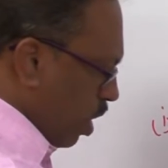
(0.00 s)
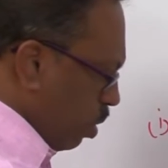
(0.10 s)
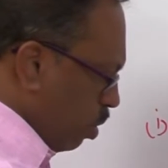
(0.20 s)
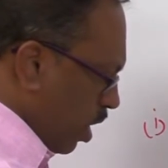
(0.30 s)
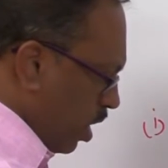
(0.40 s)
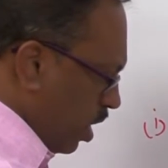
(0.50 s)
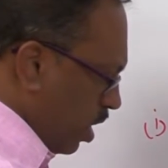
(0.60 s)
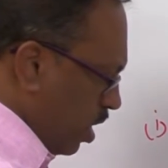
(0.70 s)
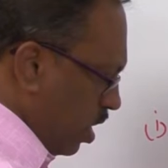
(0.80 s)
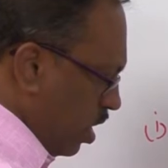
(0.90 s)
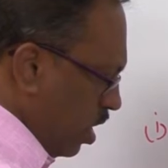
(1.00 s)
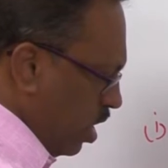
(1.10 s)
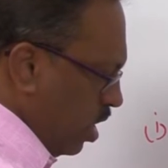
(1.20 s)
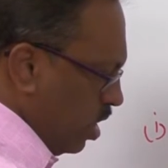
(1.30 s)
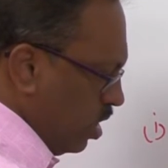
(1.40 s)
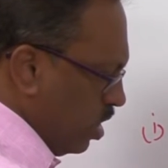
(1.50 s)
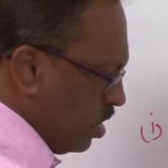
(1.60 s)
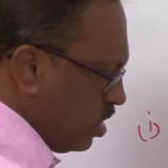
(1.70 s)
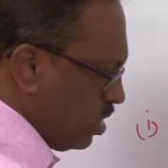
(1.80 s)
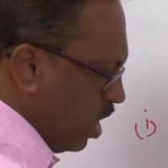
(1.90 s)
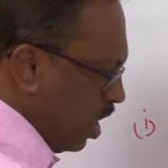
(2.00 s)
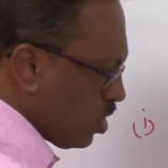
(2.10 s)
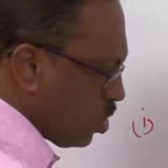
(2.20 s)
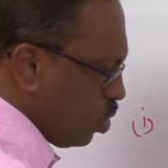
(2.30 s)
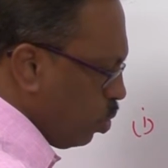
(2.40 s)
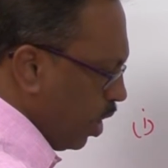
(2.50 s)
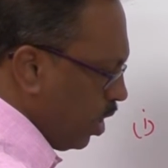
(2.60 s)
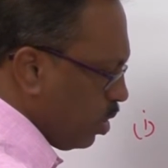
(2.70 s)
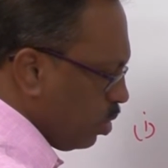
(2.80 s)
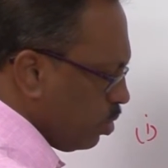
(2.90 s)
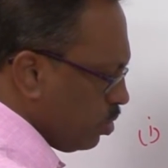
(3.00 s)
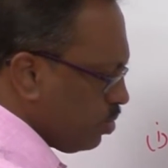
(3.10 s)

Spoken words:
y1, this is x2, y2.